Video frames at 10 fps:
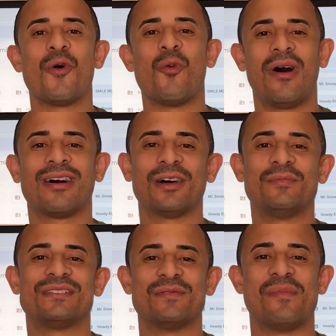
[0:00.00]

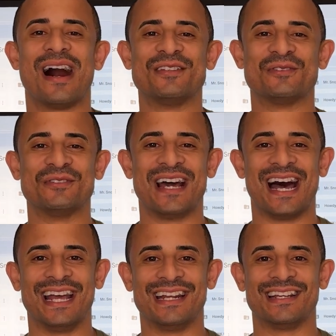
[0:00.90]
Welcome to Module
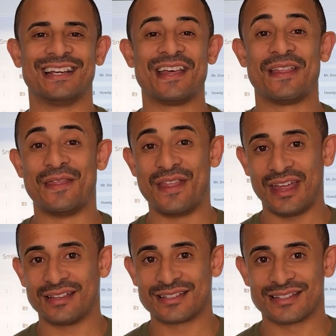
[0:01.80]
9.
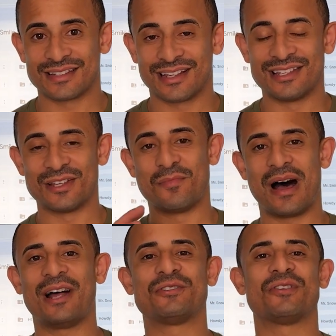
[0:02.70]
This is the
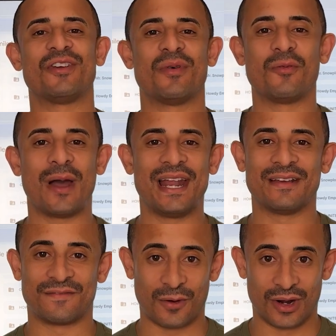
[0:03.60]
module you've been
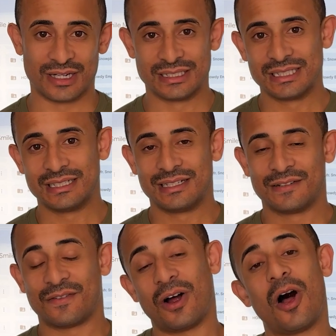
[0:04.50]
waiting for.
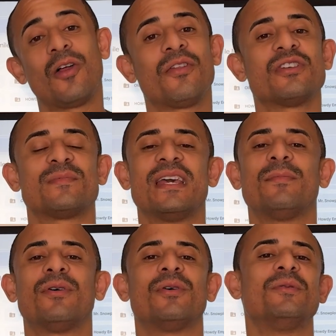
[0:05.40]
For all of those
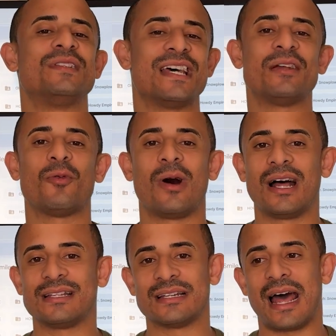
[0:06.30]
people who didn't
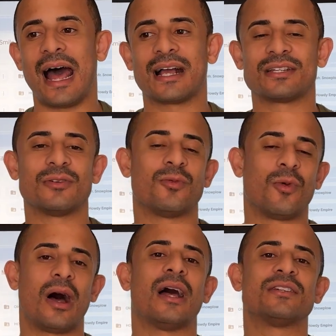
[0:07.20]
want to actually
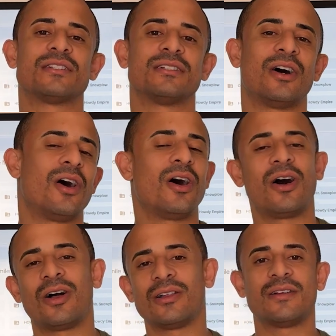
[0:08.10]
watch
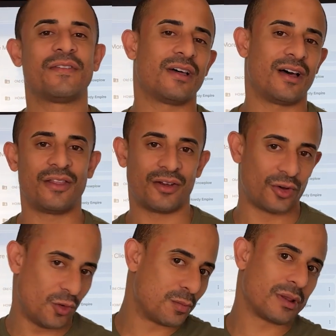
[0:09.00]
all of the other
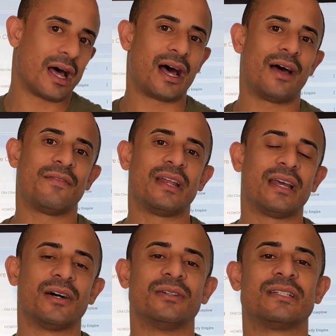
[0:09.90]
hoopla
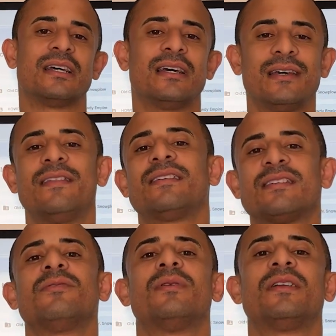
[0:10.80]
videos, this
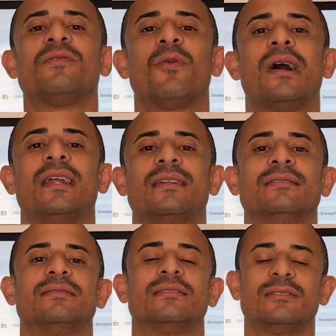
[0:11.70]
is the one you've wanted,
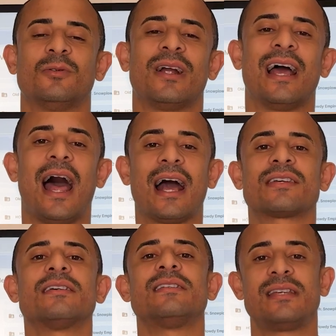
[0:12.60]
where I
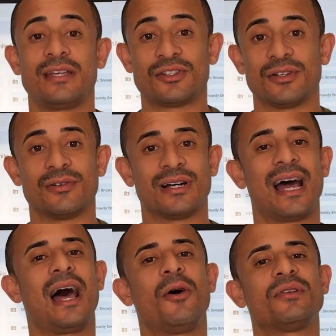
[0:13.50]
actually teach you
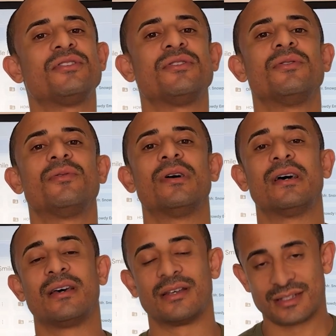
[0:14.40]
how to do
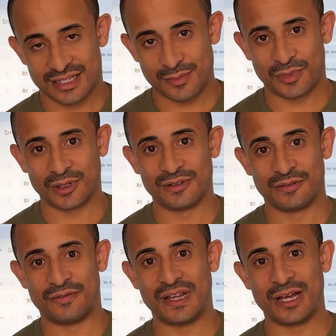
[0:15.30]
simple
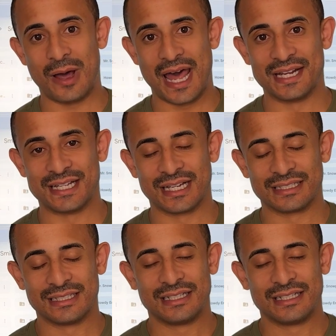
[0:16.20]
video editing.